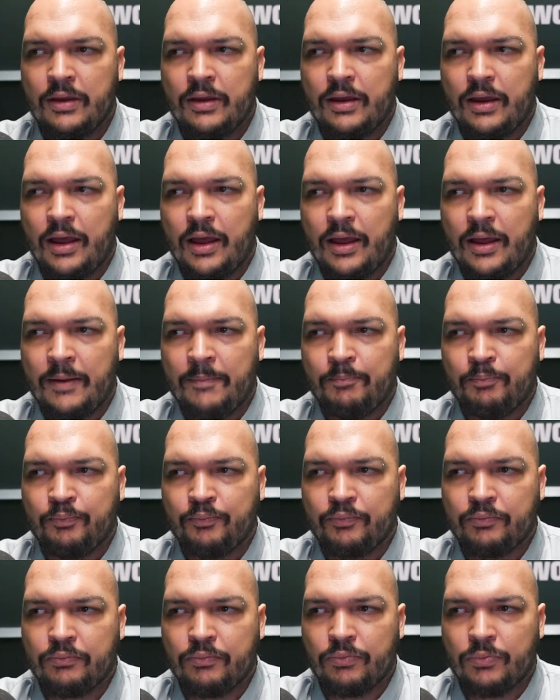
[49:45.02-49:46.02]
um,
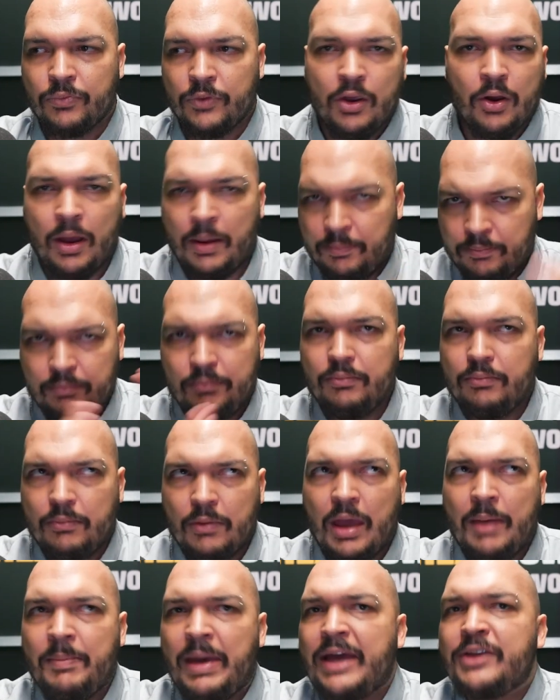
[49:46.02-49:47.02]
you know, I,
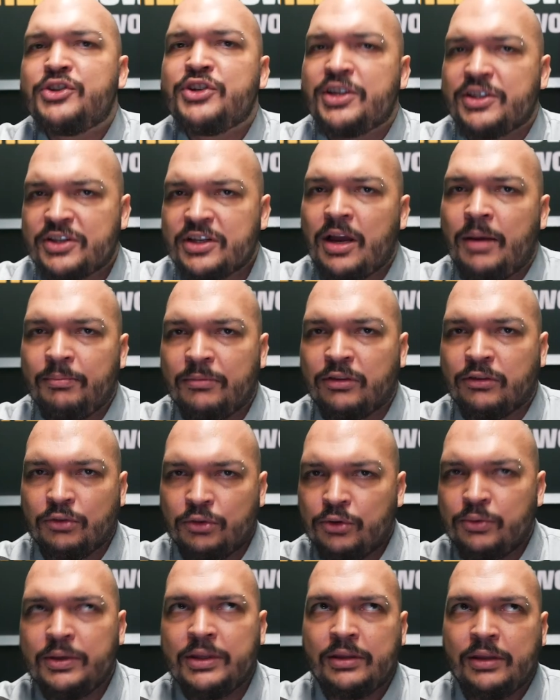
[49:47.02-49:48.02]
I imagine it's come
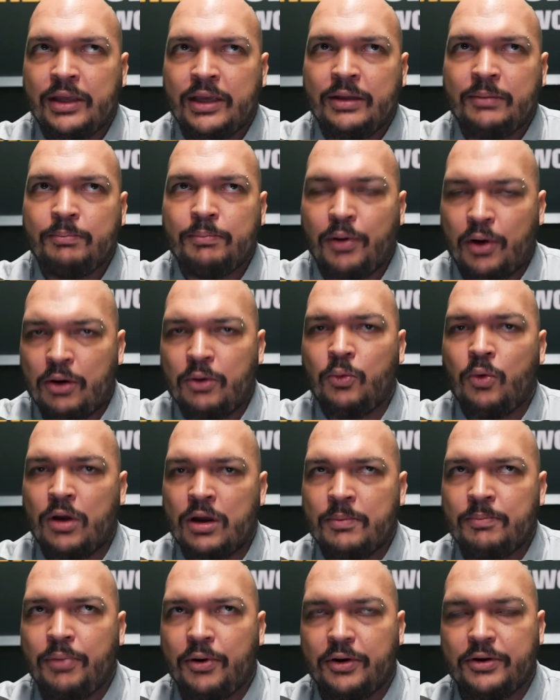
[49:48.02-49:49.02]
through in in part one
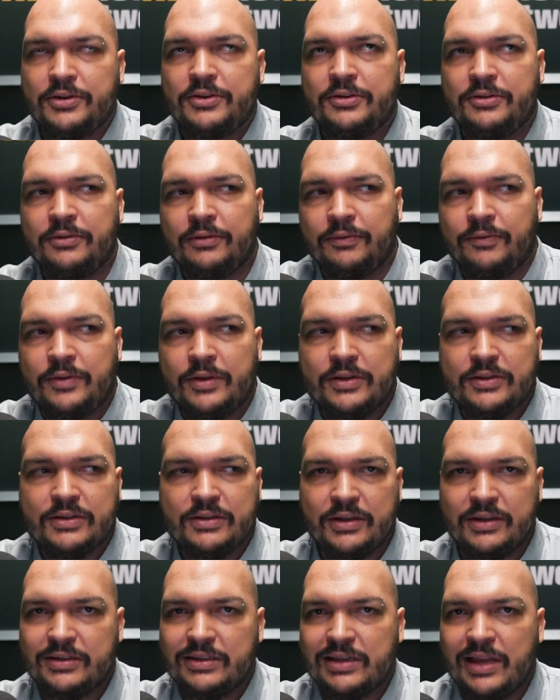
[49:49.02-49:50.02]
and part two of this
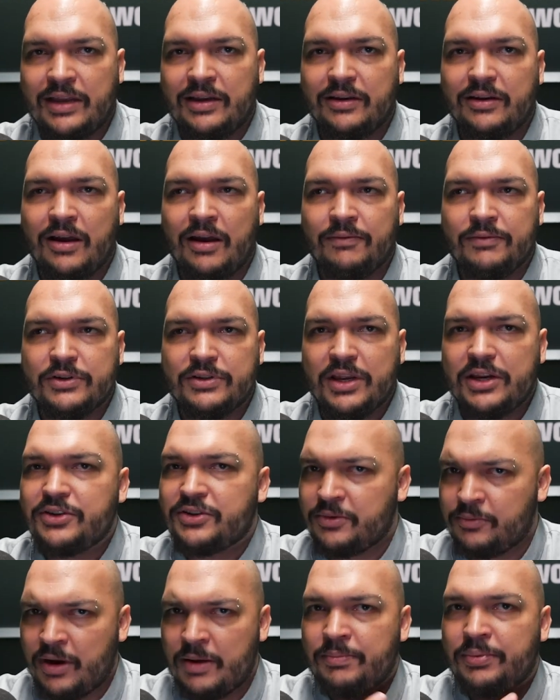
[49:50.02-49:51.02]
extended
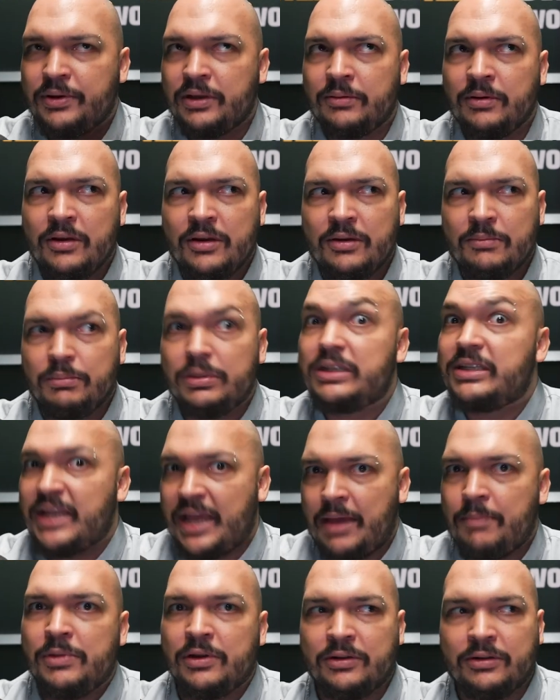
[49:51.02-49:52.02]
conversation, right? But but
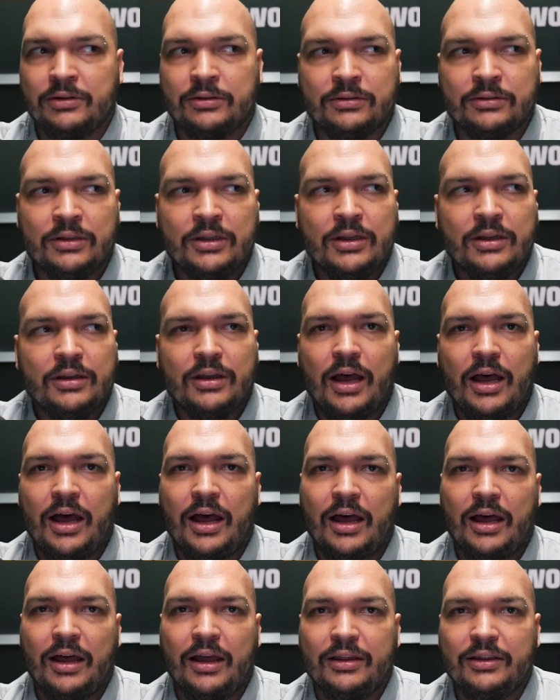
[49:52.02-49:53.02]
Tamil,
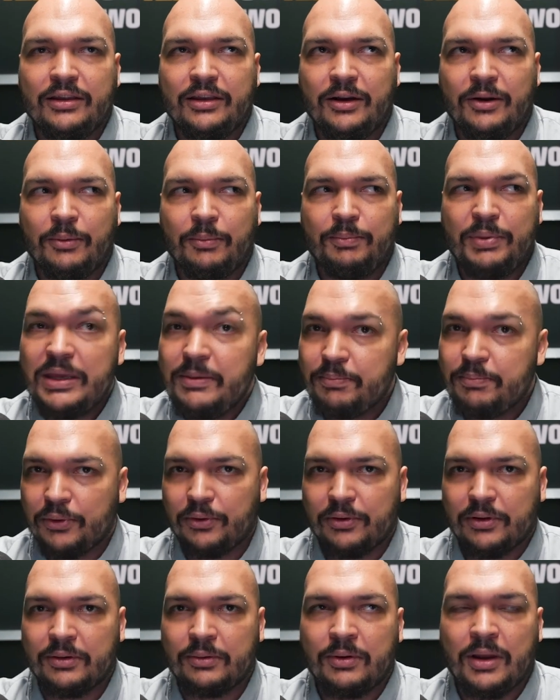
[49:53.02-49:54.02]
uh, you know,
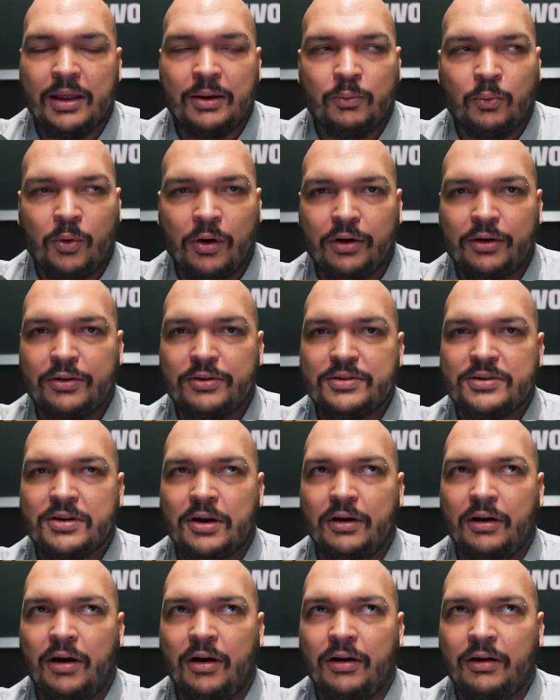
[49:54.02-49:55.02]
people and and workers
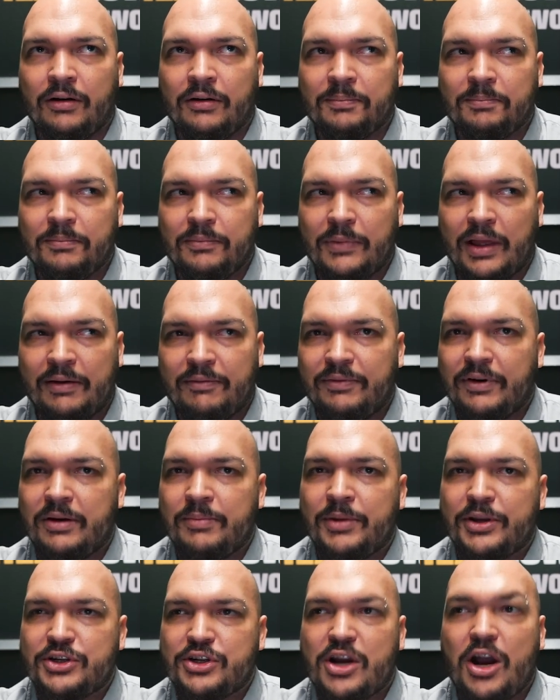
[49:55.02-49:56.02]
are are kind of very
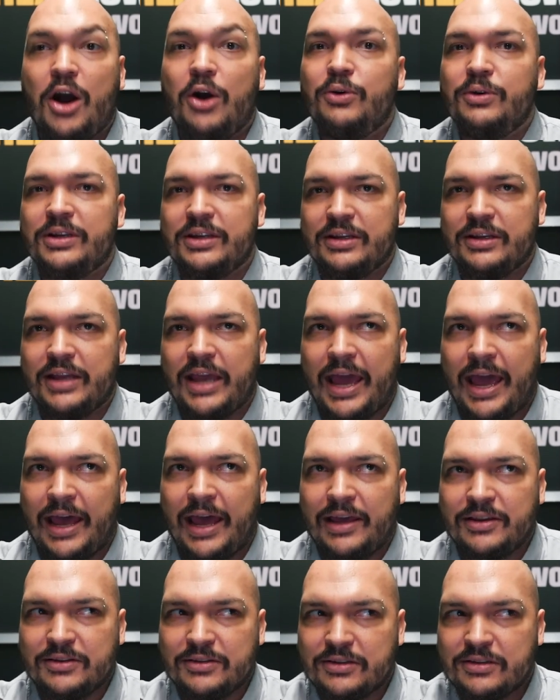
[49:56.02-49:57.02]
much coded
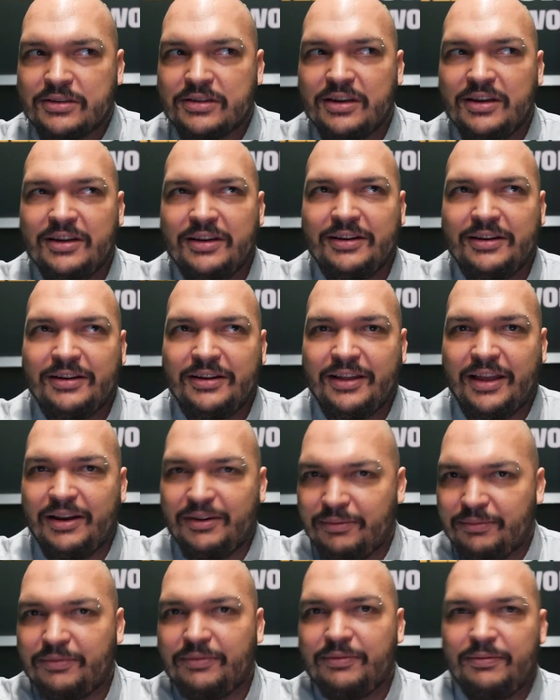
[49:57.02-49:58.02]
as kind
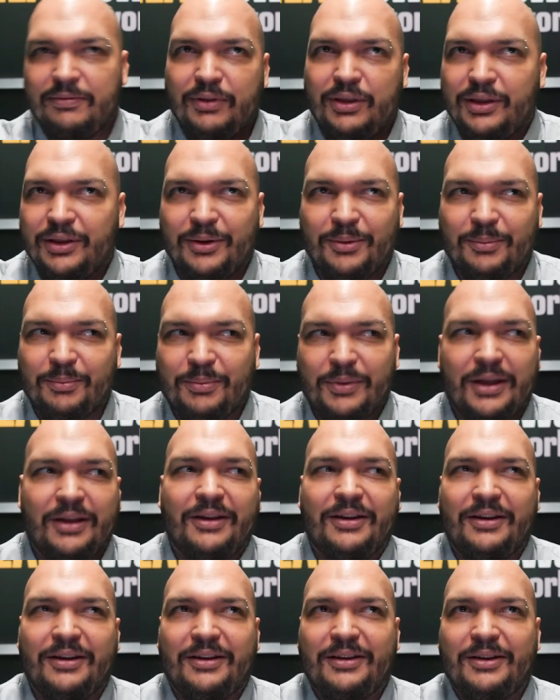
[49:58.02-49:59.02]
of you know uh,
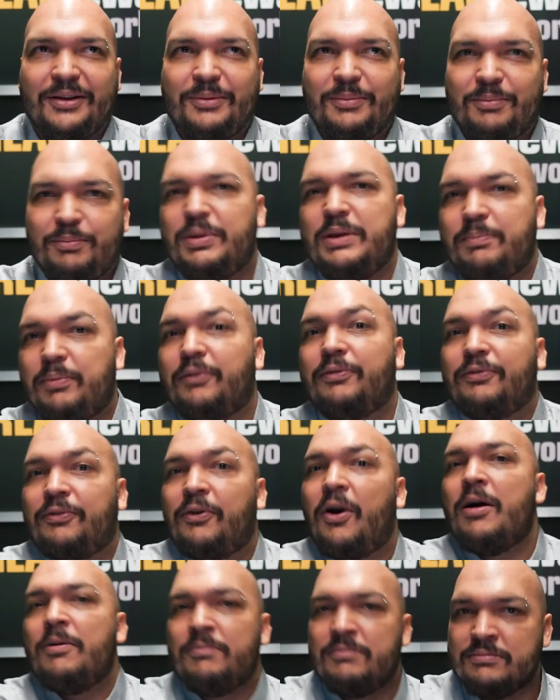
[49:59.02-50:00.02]
uh, people
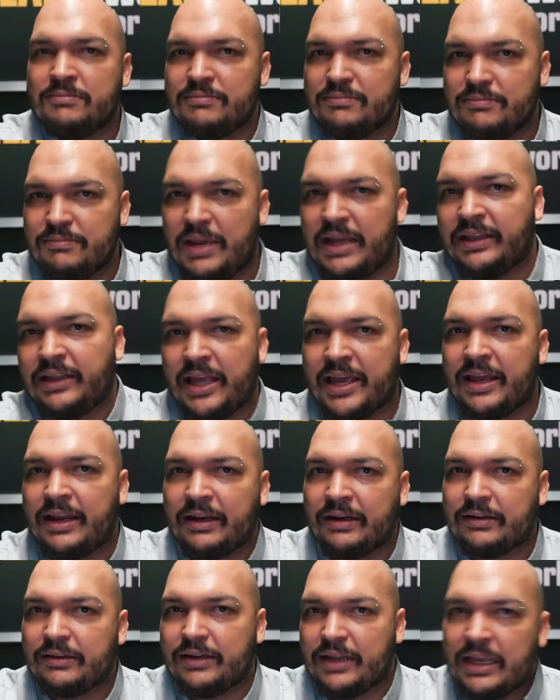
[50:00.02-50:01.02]
from
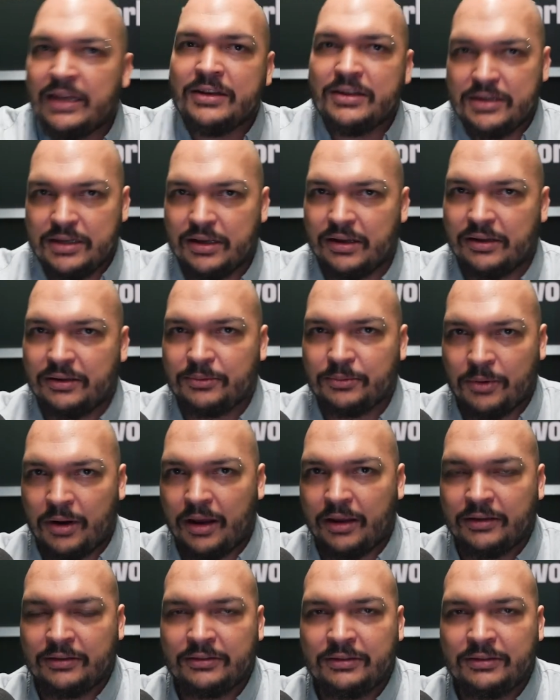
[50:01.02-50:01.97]
mainland India, right?